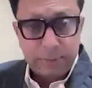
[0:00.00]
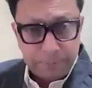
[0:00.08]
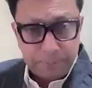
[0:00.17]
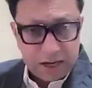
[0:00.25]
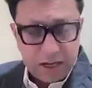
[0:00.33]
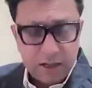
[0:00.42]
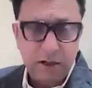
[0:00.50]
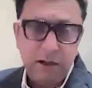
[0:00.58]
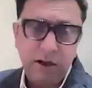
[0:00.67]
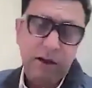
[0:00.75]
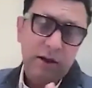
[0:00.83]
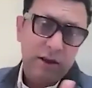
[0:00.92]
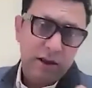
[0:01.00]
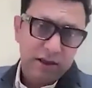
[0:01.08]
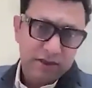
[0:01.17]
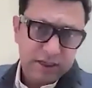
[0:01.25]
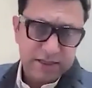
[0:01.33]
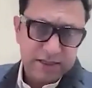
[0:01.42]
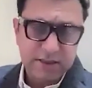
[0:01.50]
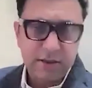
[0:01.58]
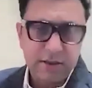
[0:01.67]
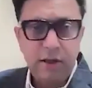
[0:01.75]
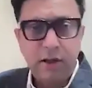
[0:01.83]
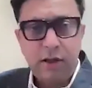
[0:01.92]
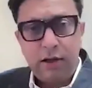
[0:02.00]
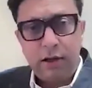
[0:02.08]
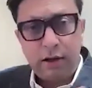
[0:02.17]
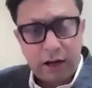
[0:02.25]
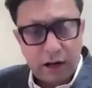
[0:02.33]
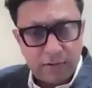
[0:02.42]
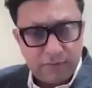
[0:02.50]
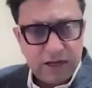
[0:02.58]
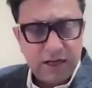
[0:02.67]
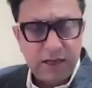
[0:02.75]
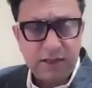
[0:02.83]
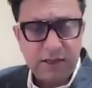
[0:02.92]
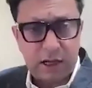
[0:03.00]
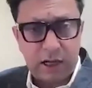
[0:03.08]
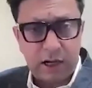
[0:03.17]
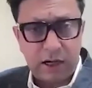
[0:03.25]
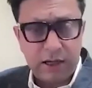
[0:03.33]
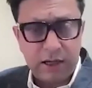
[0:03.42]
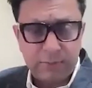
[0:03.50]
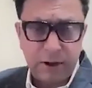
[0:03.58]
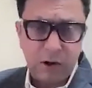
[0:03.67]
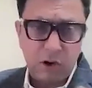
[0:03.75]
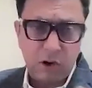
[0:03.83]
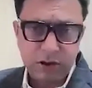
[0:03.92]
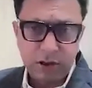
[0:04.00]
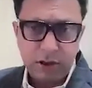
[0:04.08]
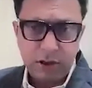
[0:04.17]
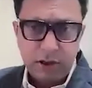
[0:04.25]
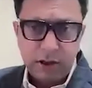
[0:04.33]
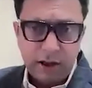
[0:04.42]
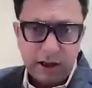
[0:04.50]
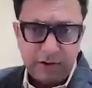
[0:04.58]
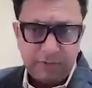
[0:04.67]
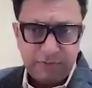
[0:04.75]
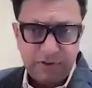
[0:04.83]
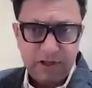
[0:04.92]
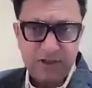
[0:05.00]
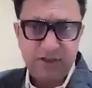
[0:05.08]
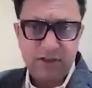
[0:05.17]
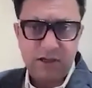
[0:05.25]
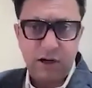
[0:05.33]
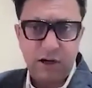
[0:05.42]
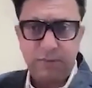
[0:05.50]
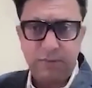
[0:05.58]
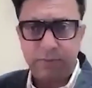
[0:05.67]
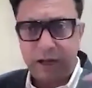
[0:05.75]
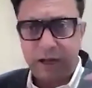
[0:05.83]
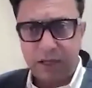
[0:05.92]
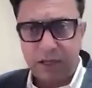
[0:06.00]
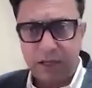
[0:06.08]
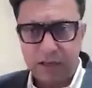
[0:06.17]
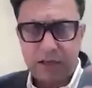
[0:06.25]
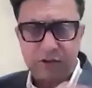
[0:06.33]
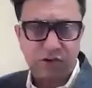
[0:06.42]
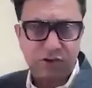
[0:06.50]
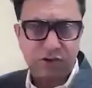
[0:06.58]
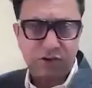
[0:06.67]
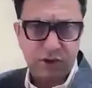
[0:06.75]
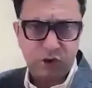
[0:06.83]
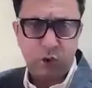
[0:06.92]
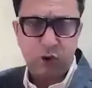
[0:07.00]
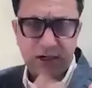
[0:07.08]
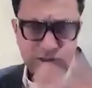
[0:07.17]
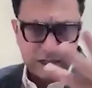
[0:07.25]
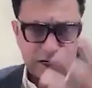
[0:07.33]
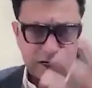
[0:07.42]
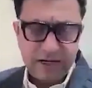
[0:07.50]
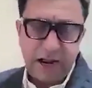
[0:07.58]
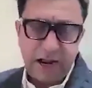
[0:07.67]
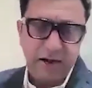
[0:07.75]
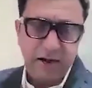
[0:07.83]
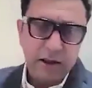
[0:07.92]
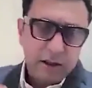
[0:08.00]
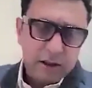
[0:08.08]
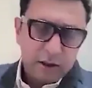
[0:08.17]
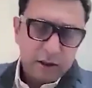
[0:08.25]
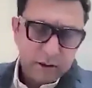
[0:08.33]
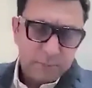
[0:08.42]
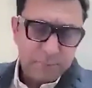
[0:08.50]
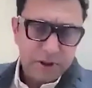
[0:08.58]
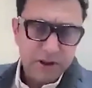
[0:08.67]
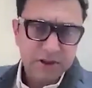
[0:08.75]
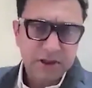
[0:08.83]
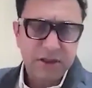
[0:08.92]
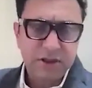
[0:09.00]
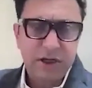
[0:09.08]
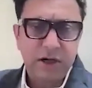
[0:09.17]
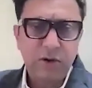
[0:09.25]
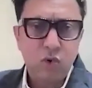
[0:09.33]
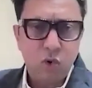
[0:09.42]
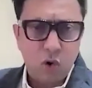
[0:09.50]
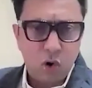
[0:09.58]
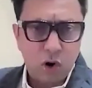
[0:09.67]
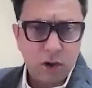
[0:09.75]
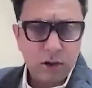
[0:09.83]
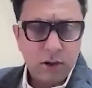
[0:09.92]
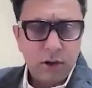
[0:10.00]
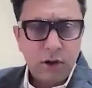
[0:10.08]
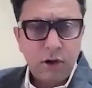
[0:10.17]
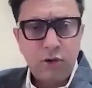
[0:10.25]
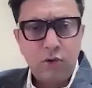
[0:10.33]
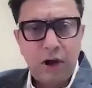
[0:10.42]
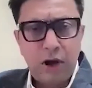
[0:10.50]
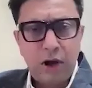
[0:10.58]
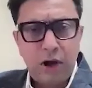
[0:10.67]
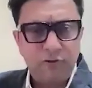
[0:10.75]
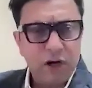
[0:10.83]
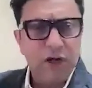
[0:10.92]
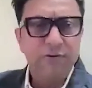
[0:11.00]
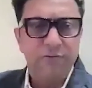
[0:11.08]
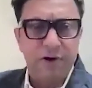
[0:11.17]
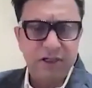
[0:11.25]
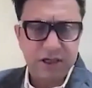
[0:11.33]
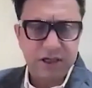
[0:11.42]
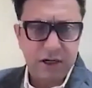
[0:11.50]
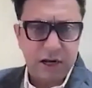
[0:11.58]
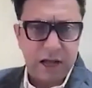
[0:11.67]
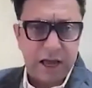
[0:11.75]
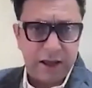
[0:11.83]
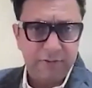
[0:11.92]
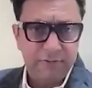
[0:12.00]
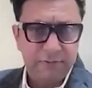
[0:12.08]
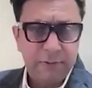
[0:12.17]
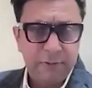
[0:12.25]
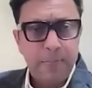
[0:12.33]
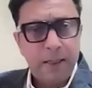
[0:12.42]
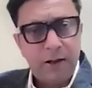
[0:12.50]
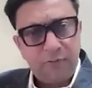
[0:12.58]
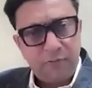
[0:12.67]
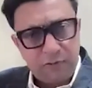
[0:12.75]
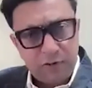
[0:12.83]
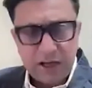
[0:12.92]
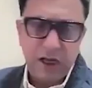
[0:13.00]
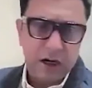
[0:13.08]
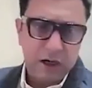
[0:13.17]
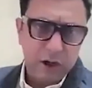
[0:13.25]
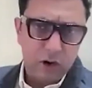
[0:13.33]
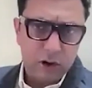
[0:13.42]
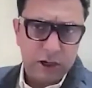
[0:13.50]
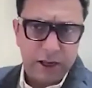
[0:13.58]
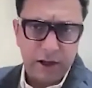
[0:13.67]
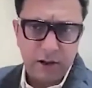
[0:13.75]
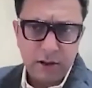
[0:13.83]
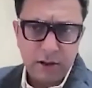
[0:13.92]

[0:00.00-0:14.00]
Pain is less. Recovery is earlier, because if this sternum and the associated shoulders are intact, the patients can go on to have a fully functional life very early on. Like